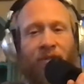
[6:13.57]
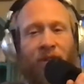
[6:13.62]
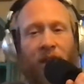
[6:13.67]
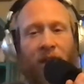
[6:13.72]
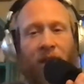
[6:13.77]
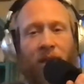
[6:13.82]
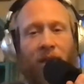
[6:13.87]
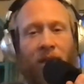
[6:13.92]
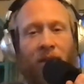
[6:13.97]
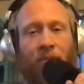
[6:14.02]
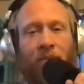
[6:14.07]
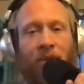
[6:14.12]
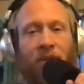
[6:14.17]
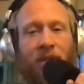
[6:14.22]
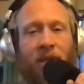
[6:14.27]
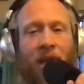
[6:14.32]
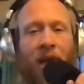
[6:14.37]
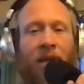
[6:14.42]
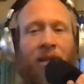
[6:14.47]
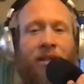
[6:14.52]
neatly
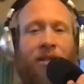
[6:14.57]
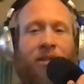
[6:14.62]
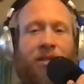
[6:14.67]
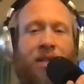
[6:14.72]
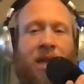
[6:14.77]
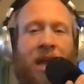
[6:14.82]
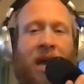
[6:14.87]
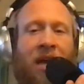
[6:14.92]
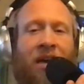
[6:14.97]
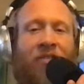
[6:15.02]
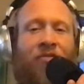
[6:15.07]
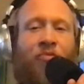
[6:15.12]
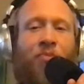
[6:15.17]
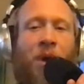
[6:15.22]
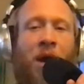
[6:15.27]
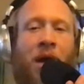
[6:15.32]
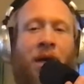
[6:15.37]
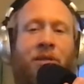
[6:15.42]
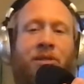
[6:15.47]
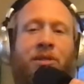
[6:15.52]
beside the stack of
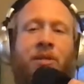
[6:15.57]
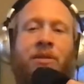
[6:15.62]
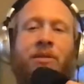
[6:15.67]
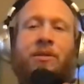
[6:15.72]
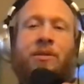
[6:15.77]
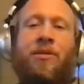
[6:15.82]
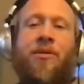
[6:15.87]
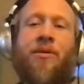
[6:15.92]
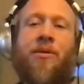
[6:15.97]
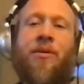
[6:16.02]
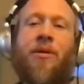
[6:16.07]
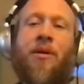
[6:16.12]
boxes.